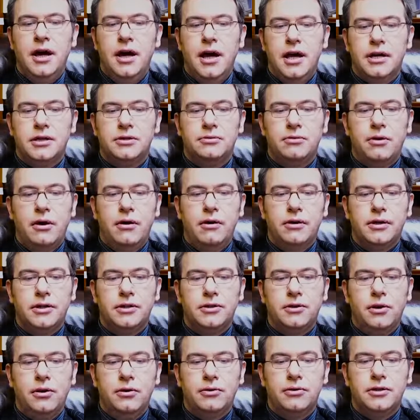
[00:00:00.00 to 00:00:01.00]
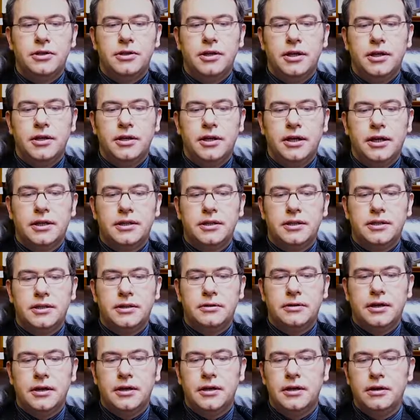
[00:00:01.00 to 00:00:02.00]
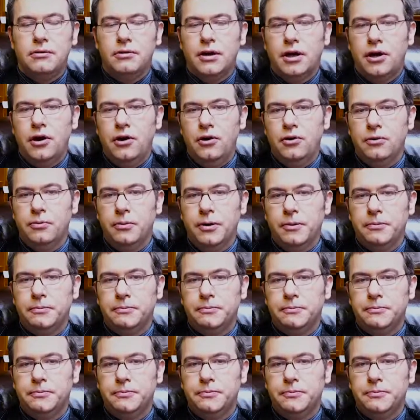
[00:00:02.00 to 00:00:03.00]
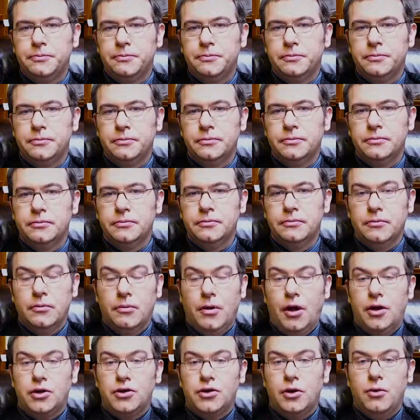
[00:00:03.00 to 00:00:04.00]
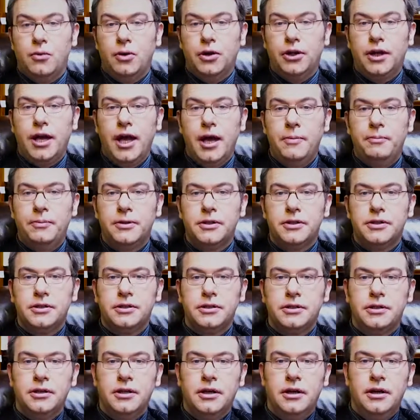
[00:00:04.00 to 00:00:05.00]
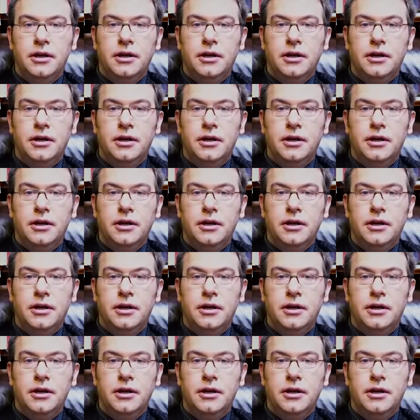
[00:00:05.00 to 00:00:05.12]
as well as those in the external economy. So what happens